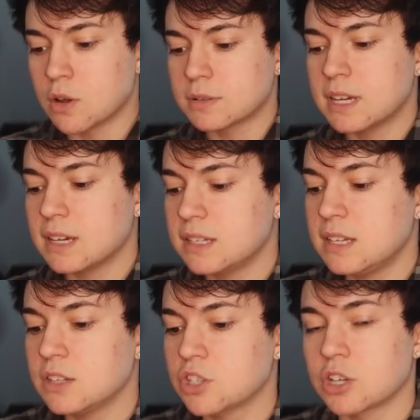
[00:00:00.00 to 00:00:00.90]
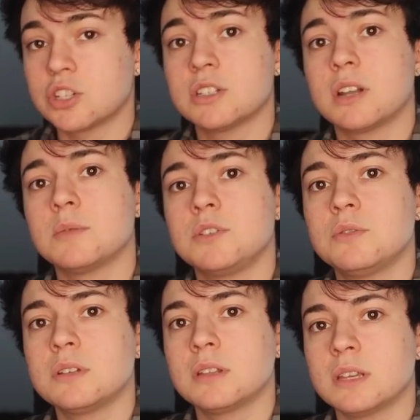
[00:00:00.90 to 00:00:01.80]
So I was taking T injections and I was
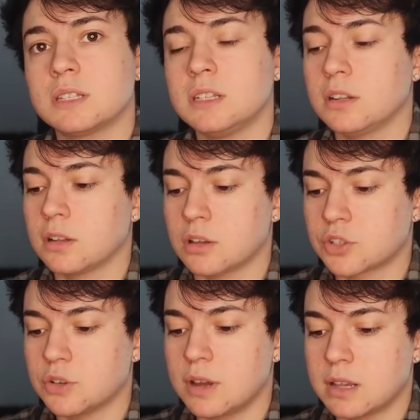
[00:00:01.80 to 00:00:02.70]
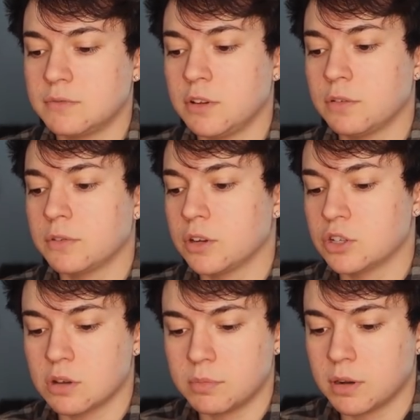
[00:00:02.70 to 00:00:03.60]
using this needle. I'll show you guys video
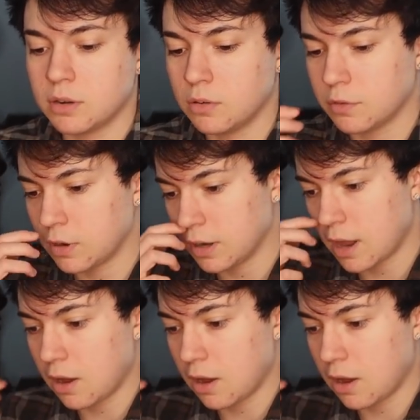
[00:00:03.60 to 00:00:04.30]
footage. I'll put it over right